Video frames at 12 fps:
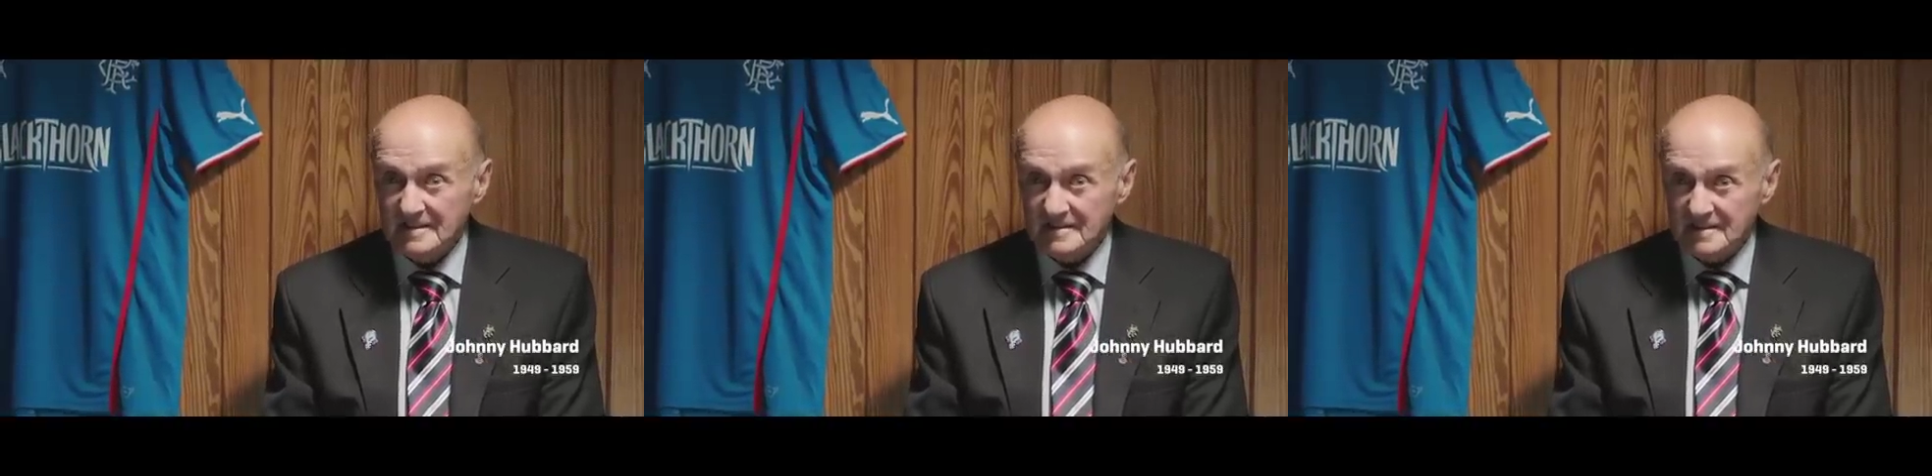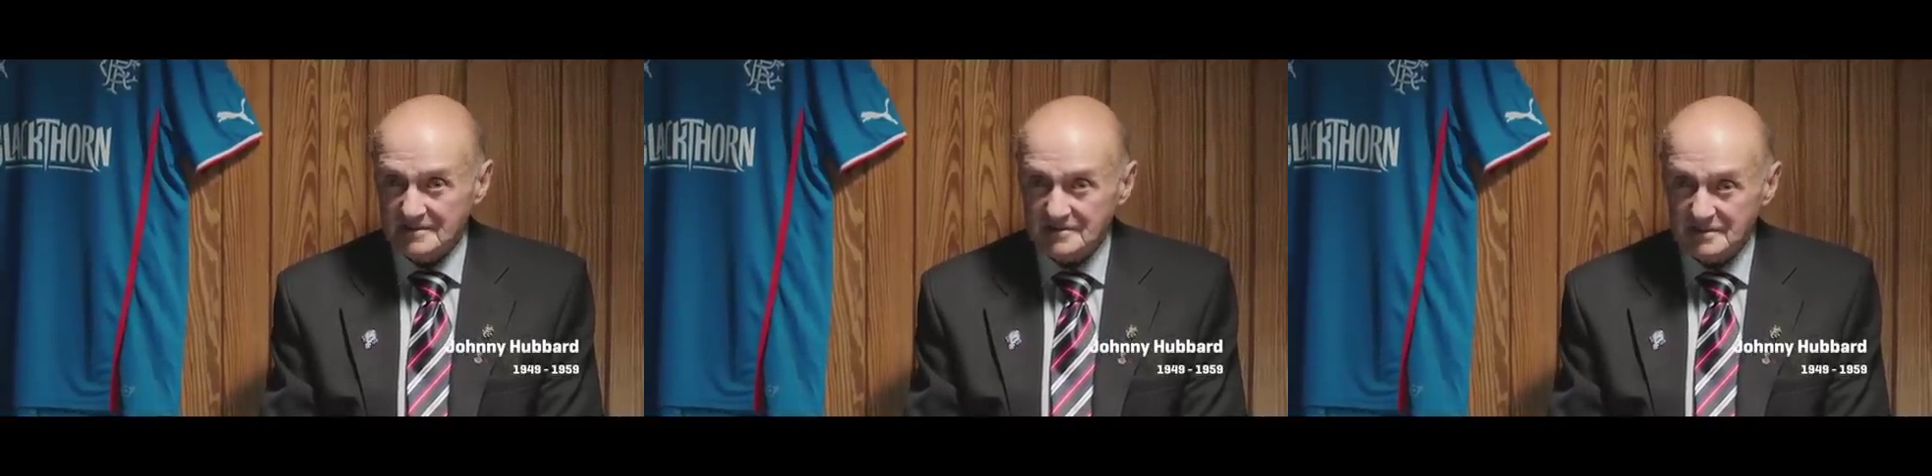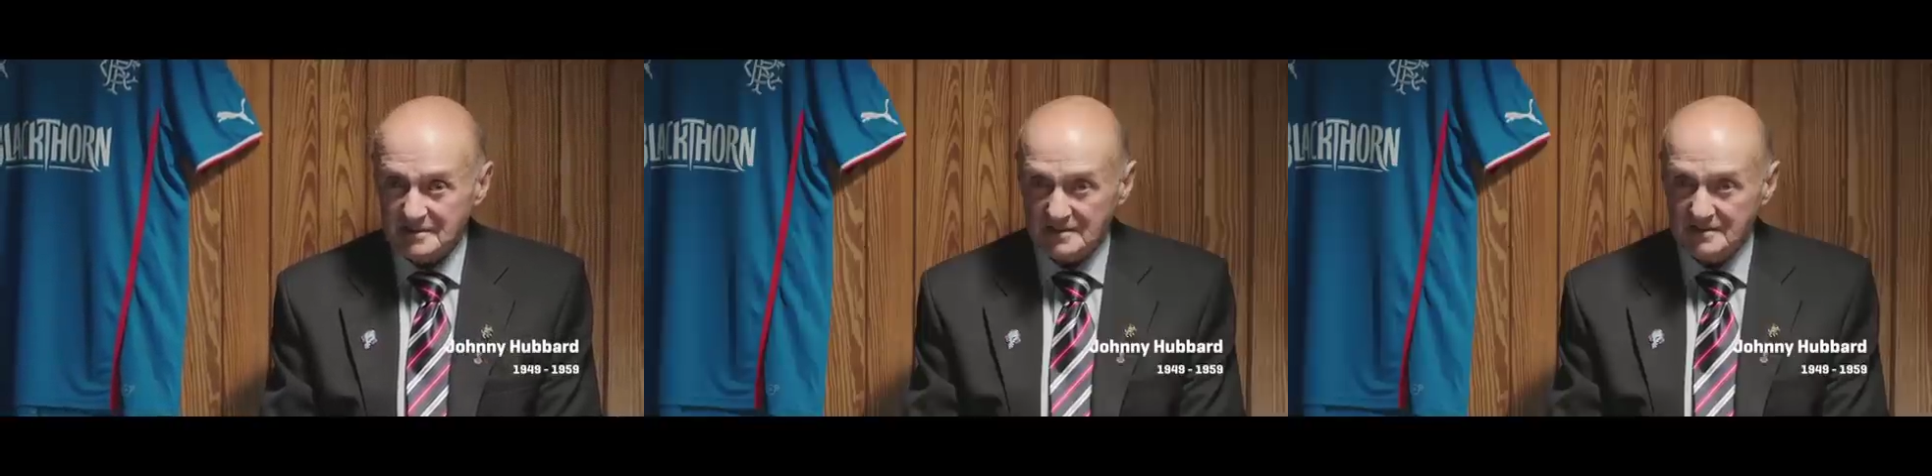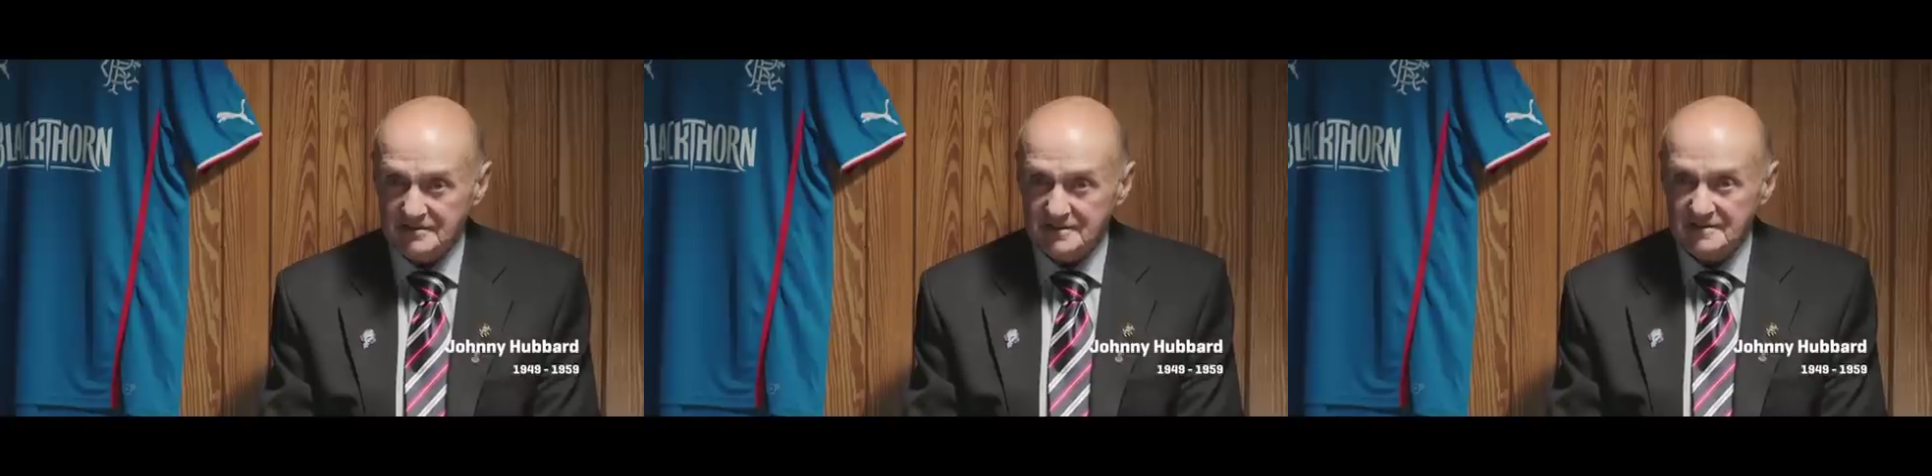He
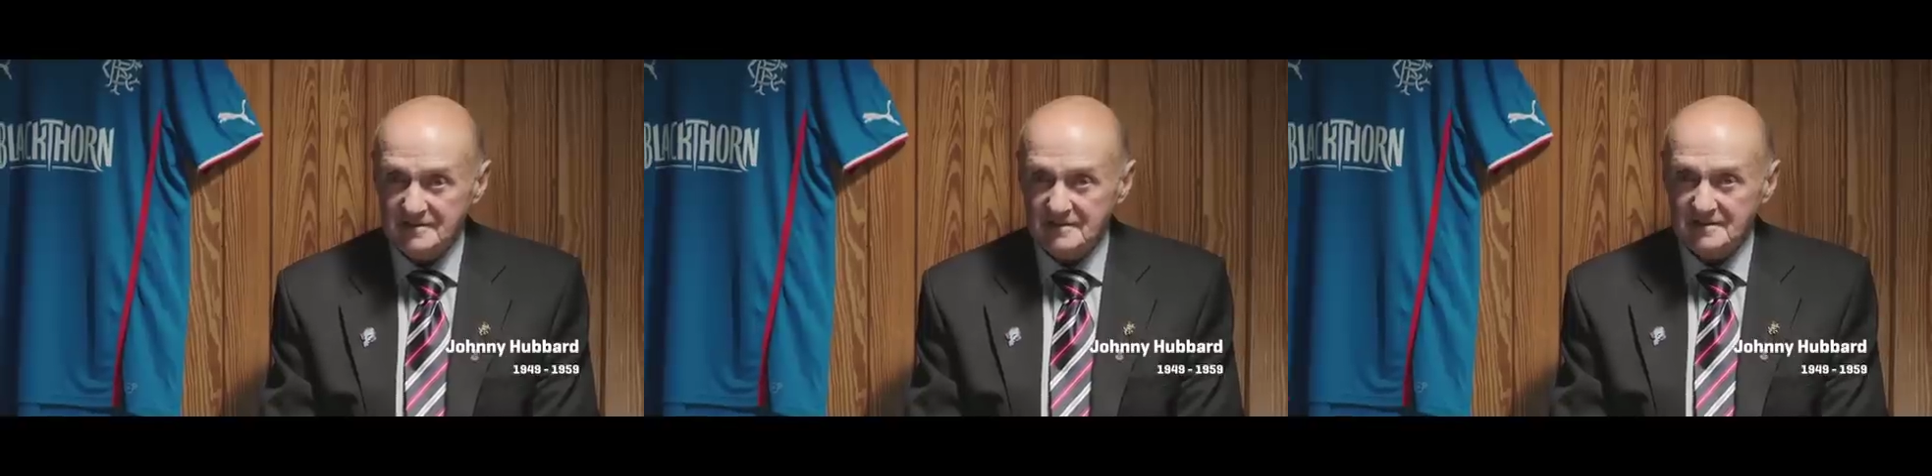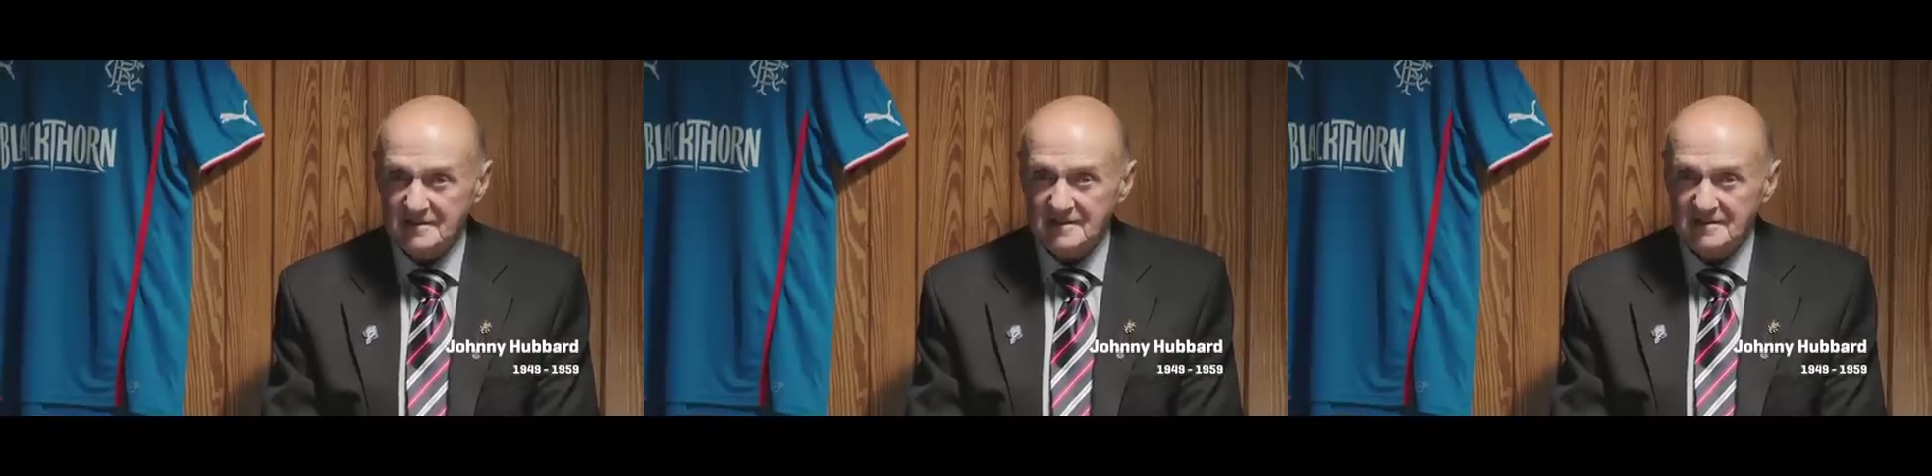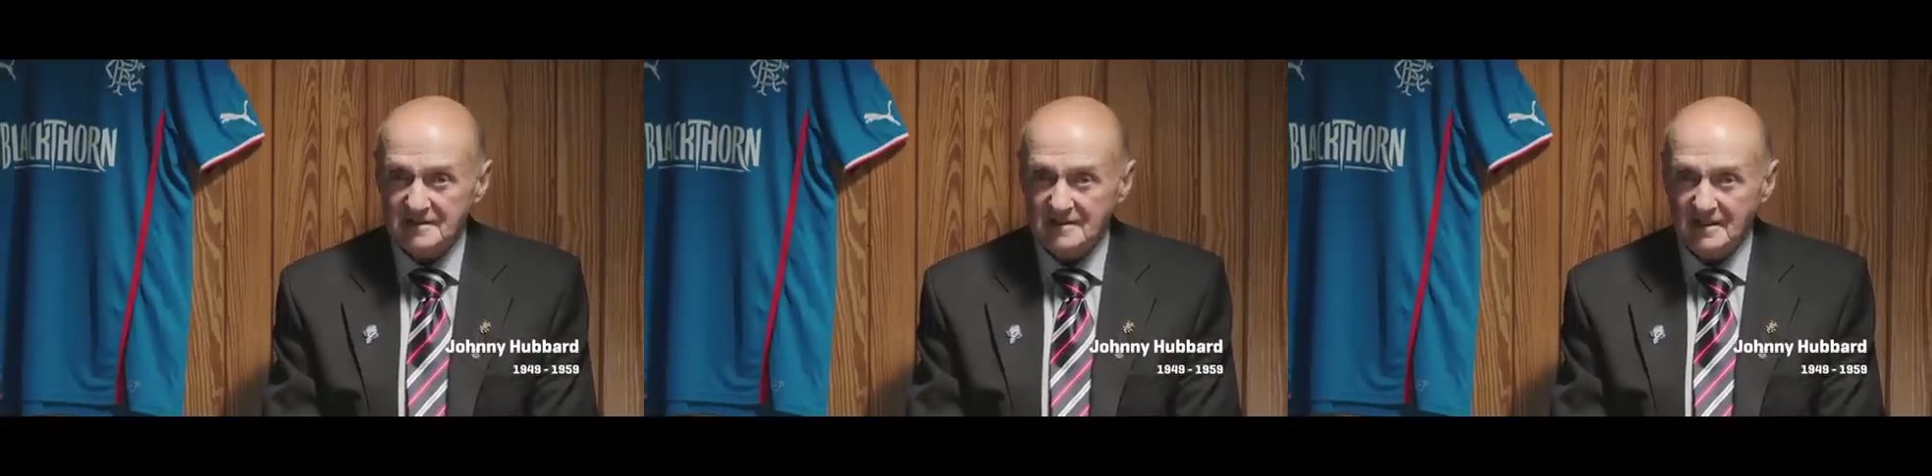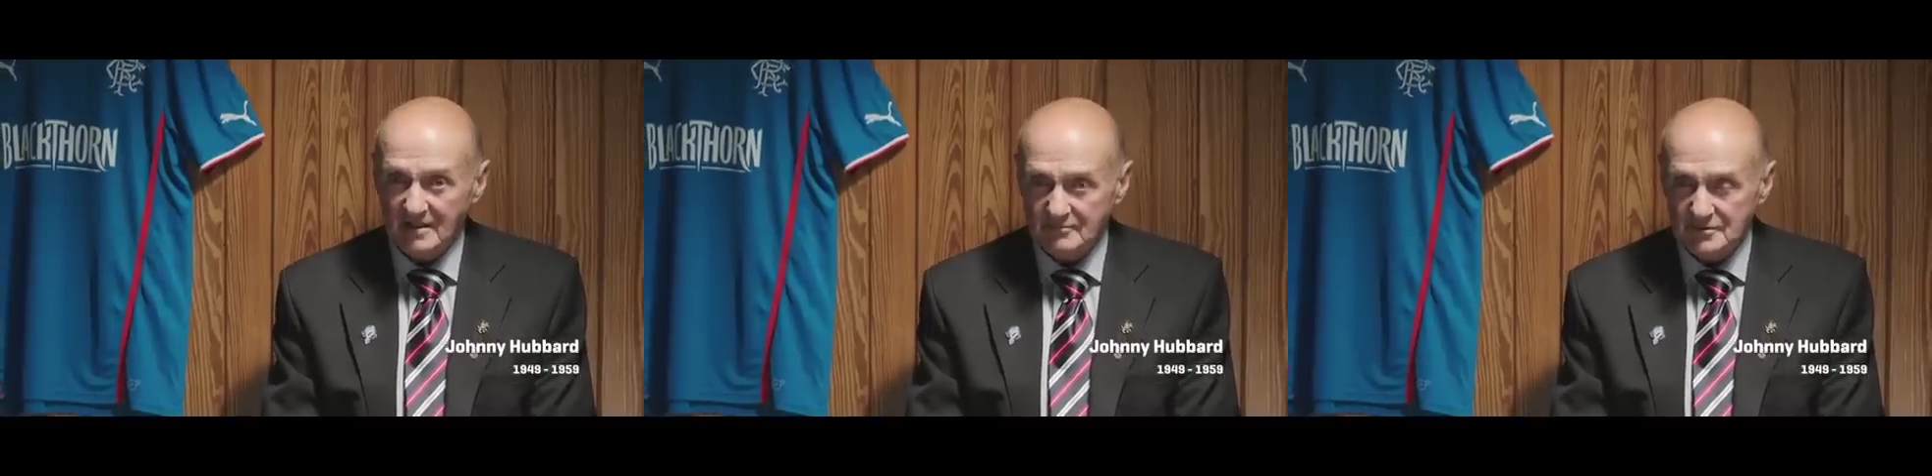said
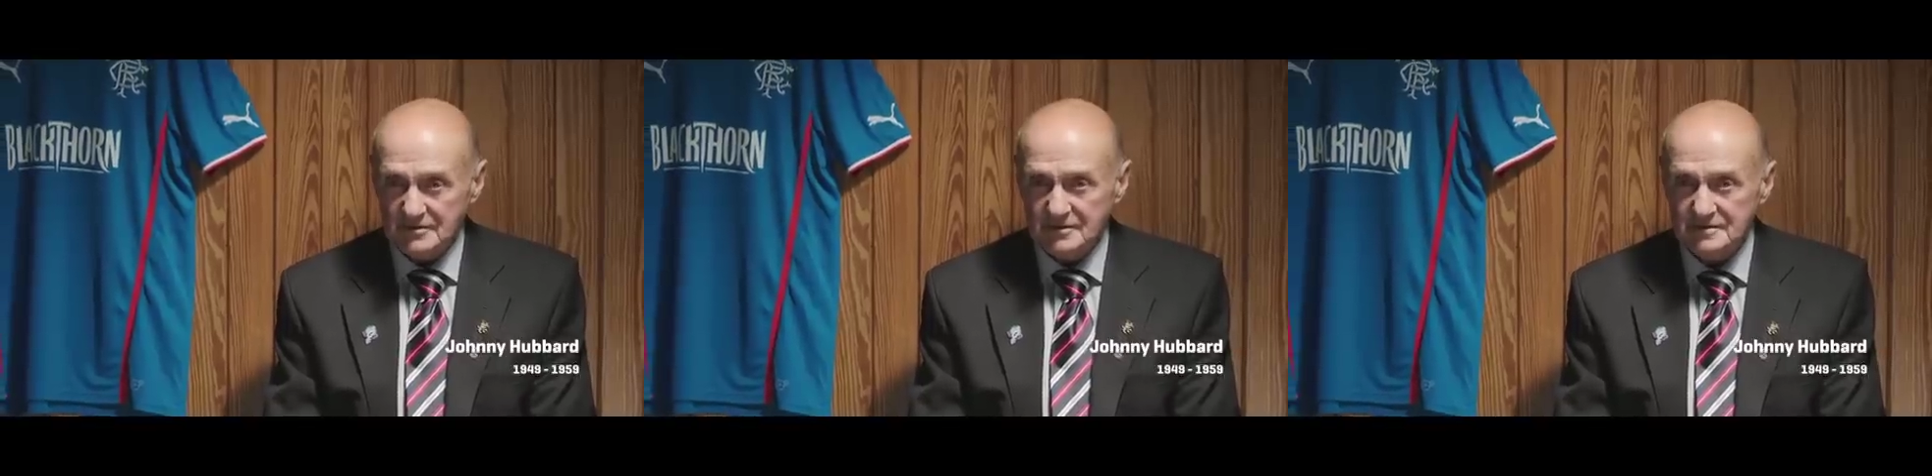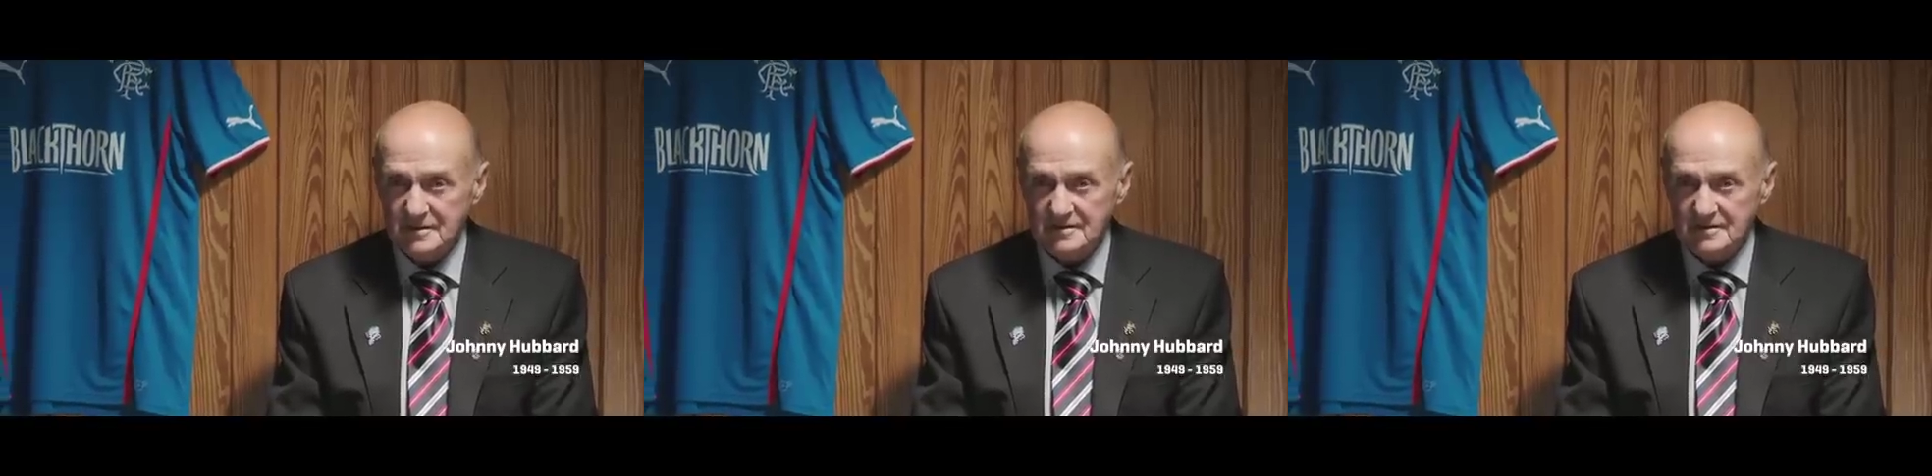Hubbard